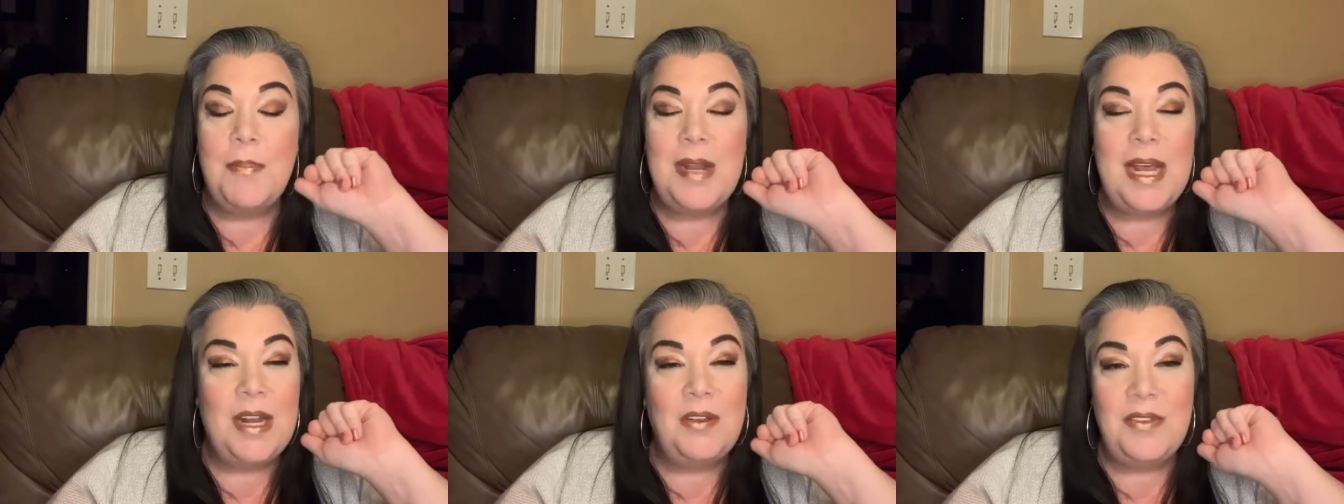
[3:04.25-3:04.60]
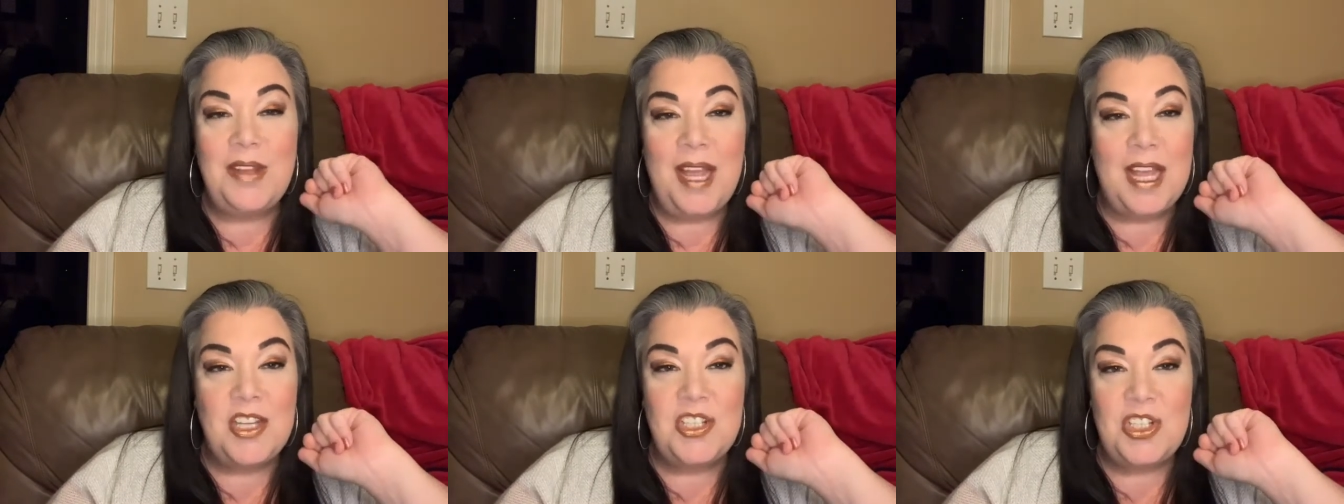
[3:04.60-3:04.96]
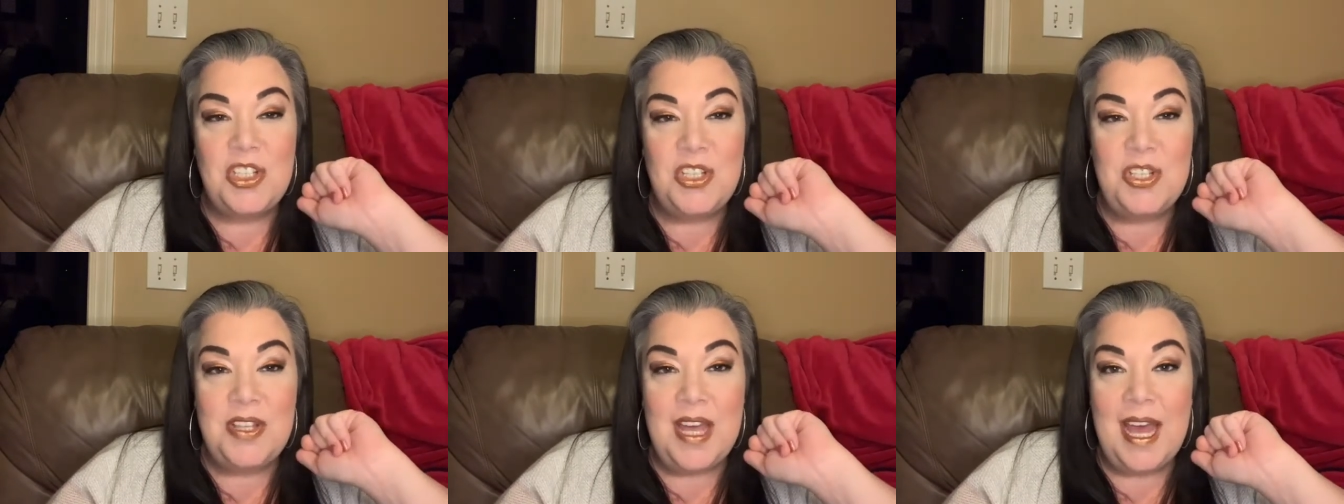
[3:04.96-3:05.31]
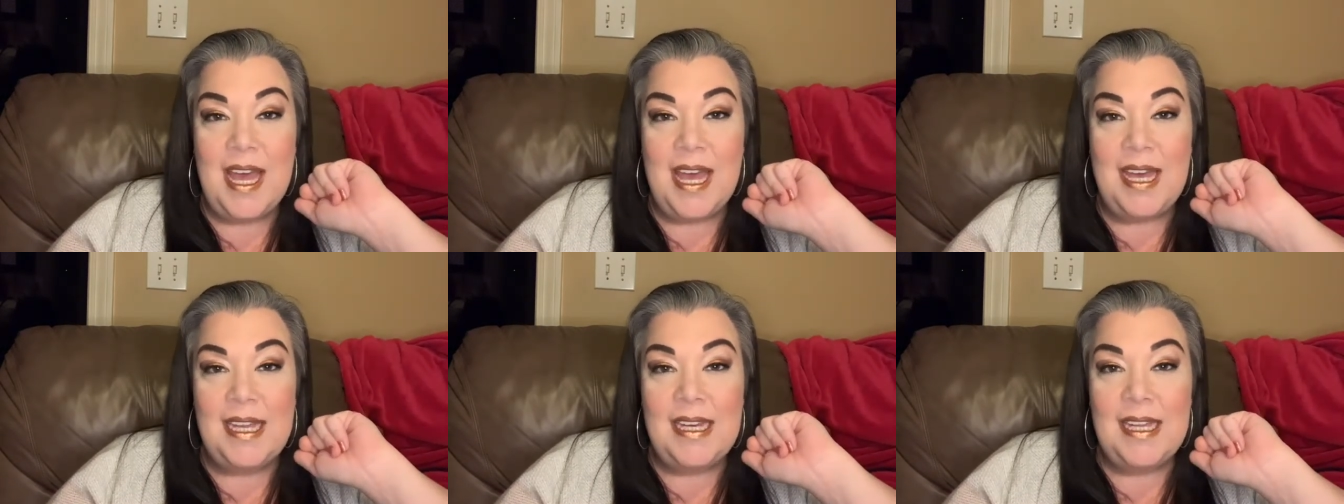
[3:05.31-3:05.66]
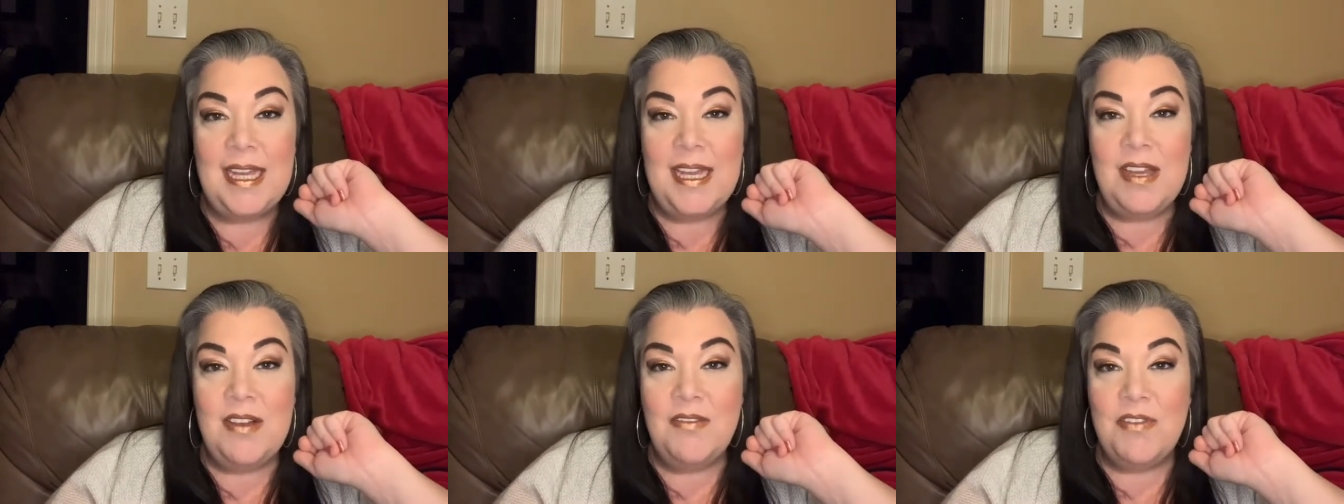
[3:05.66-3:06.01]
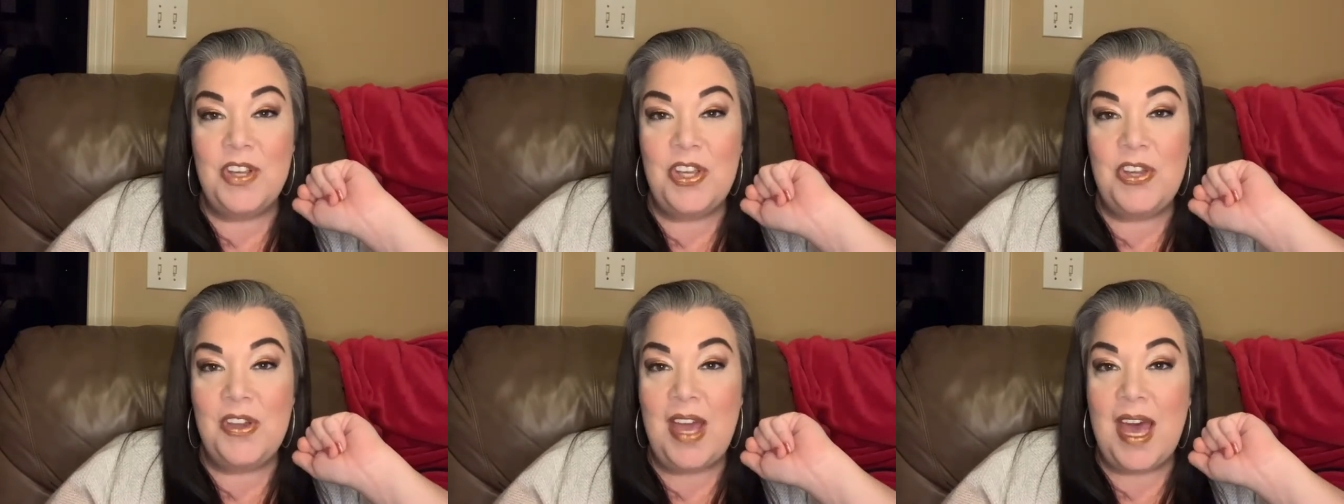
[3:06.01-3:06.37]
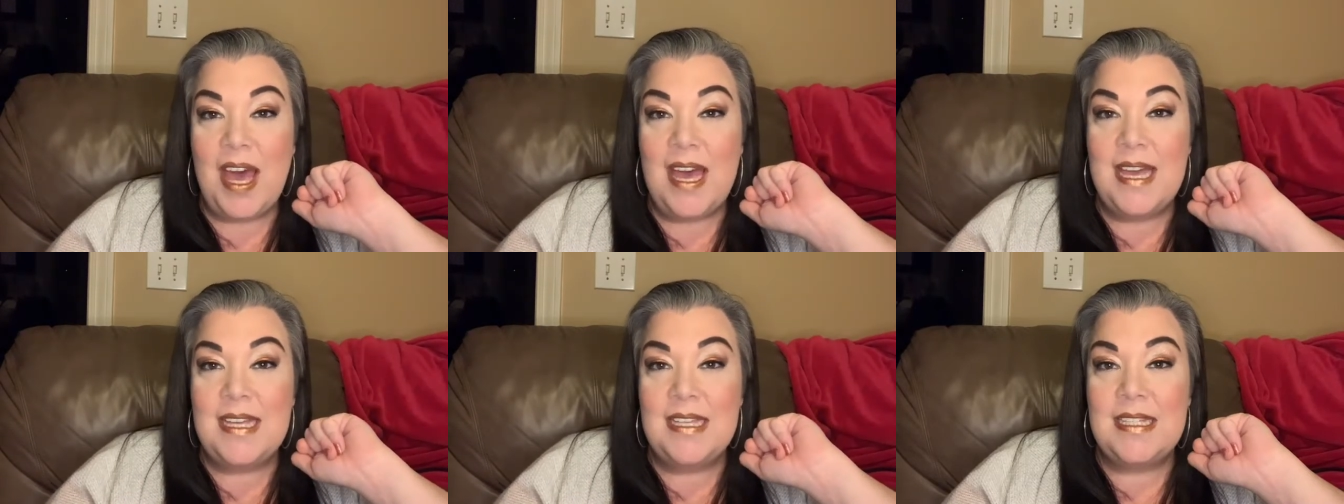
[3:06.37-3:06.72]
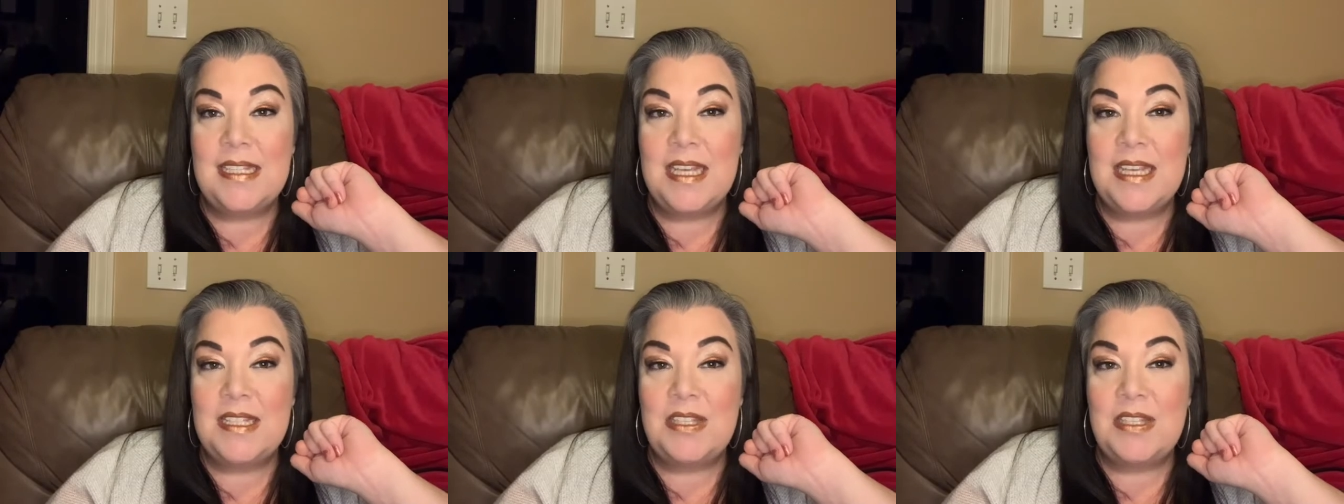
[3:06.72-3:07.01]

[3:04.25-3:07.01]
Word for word: but I don't think I should do that for you guys.